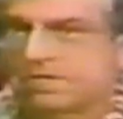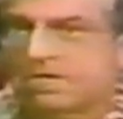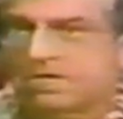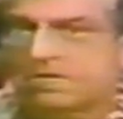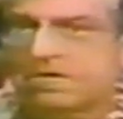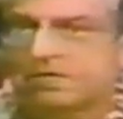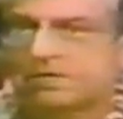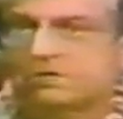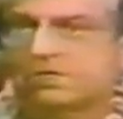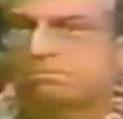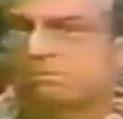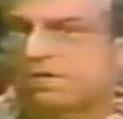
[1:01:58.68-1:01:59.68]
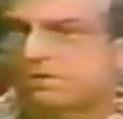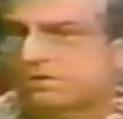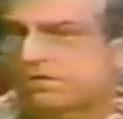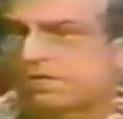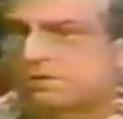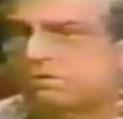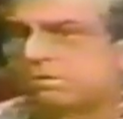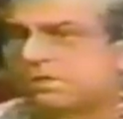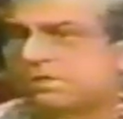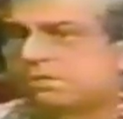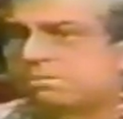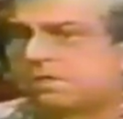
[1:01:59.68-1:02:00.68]
That is a process which has
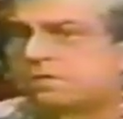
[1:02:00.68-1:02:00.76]
been